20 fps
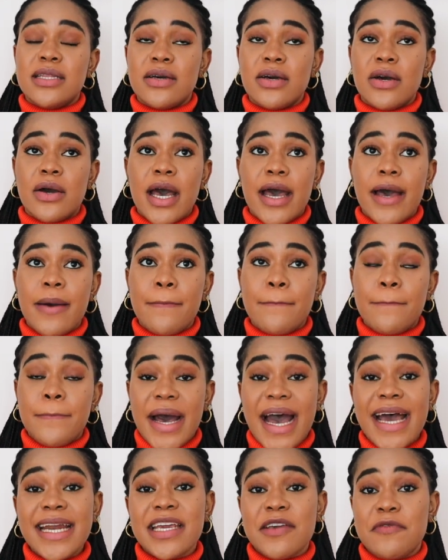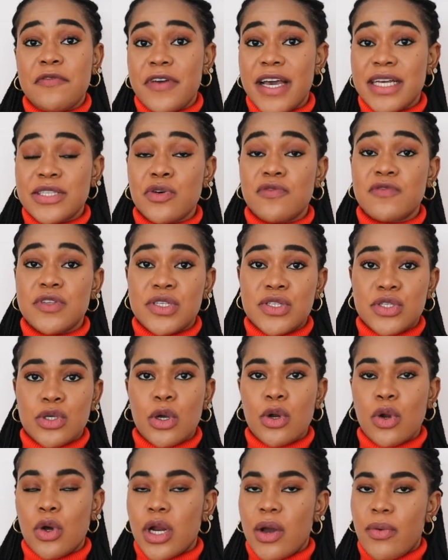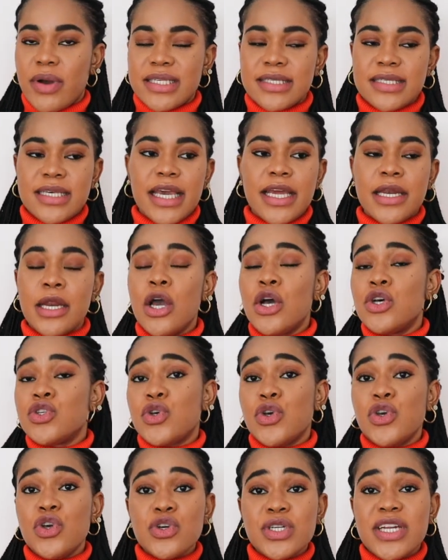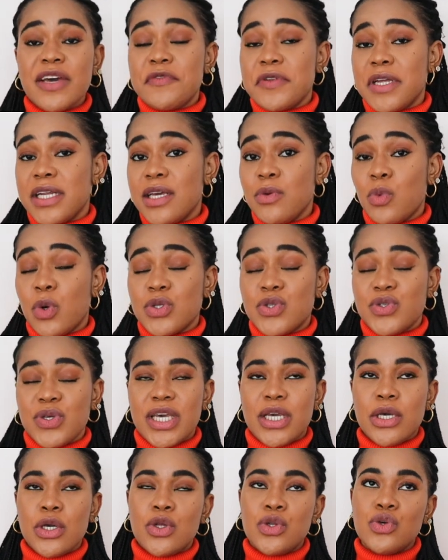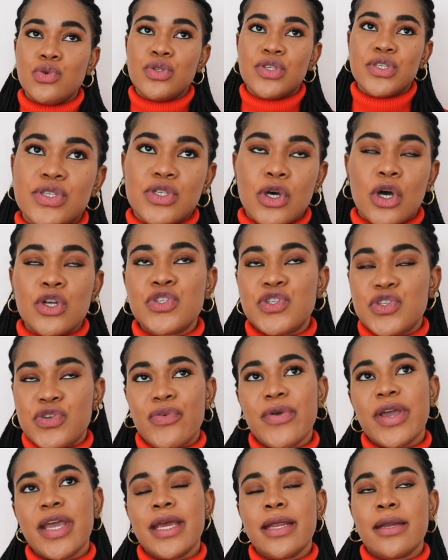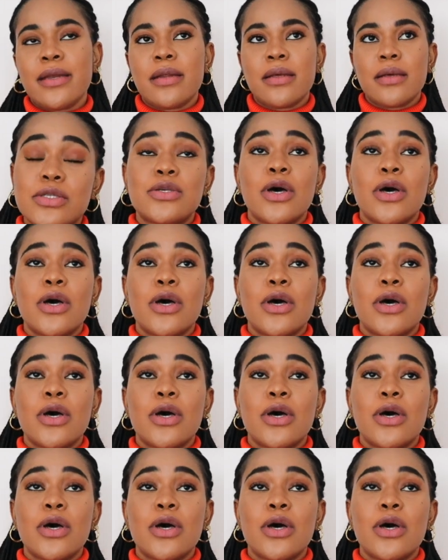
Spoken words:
the bad effects of the sun on our skin. So you definitely want to include sunscreen